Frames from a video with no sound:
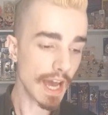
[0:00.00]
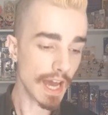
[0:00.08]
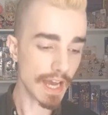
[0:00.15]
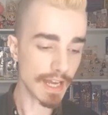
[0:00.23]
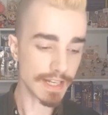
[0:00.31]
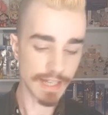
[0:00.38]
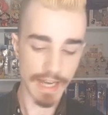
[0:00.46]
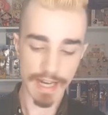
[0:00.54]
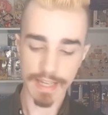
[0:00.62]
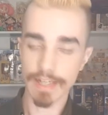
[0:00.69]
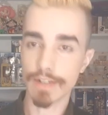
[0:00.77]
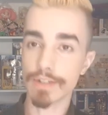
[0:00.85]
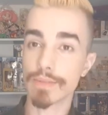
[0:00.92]
And
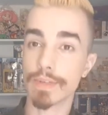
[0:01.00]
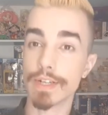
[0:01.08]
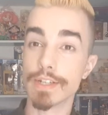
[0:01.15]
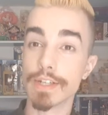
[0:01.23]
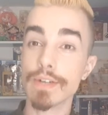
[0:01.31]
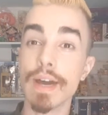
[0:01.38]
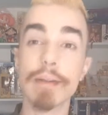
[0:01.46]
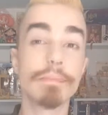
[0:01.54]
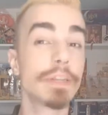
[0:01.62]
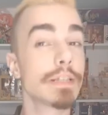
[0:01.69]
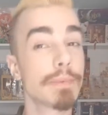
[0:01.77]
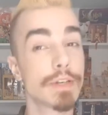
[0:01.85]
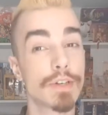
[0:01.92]
anything else you want to do. And
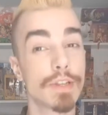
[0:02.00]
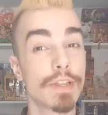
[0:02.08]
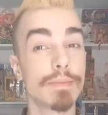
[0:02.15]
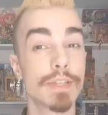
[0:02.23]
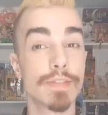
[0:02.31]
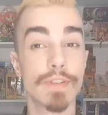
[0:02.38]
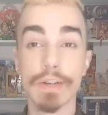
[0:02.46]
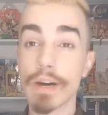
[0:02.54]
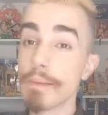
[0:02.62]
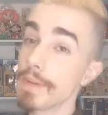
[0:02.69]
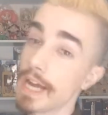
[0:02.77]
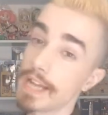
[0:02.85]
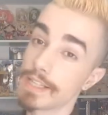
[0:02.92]
please make sure to thumbs this video
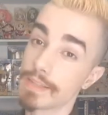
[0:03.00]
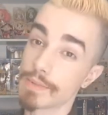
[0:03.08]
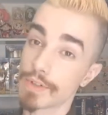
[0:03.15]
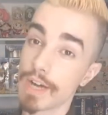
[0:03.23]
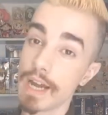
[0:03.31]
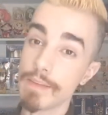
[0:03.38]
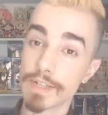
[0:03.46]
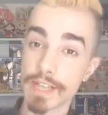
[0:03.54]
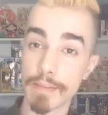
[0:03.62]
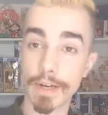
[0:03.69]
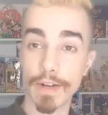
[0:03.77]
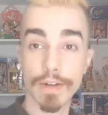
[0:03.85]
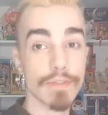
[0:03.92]
up and subscribe because I
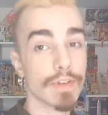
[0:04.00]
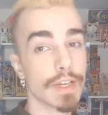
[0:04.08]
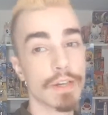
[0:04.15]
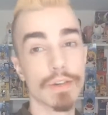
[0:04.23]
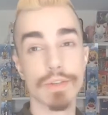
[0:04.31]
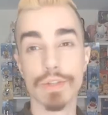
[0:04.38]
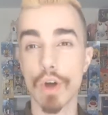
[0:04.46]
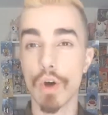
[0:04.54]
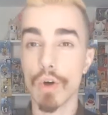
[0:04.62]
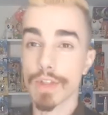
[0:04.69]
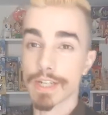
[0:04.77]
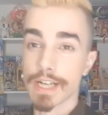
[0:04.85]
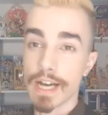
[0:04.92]
put out new videos
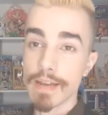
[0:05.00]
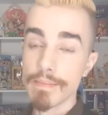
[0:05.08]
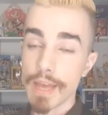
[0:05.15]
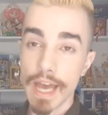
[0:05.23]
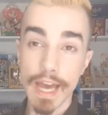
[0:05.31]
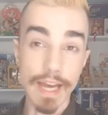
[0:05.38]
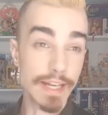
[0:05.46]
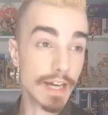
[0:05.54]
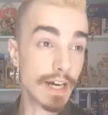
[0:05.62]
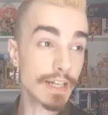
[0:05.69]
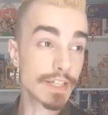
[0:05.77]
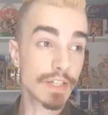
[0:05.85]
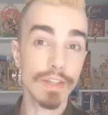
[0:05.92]
all the time. And
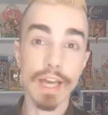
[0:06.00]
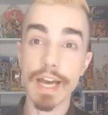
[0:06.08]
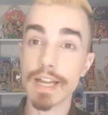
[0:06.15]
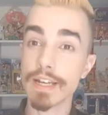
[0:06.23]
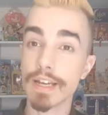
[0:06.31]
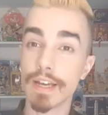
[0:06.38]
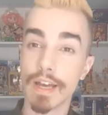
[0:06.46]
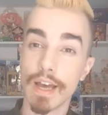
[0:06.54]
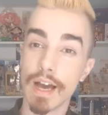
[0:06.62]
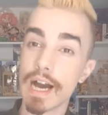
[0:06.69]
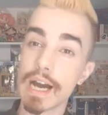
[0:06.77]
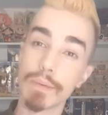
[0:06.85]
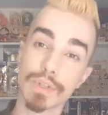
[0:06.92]
until then,
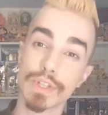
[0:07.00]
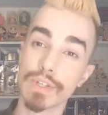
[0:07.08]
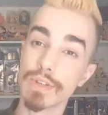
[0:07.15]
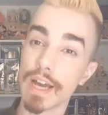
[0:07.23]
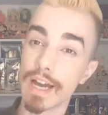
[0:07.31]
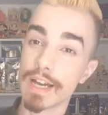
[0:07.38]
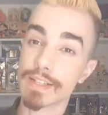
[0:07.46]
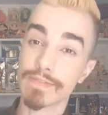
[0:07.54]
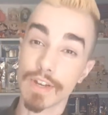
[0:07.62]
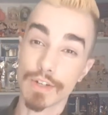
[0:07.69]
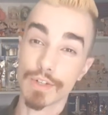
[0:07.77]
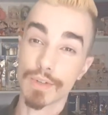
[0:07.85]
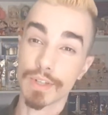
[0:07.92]
I will see you guys
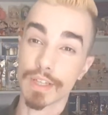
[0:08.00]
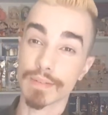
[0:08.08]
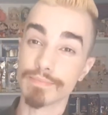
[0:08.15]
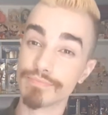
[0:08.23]
very shortly.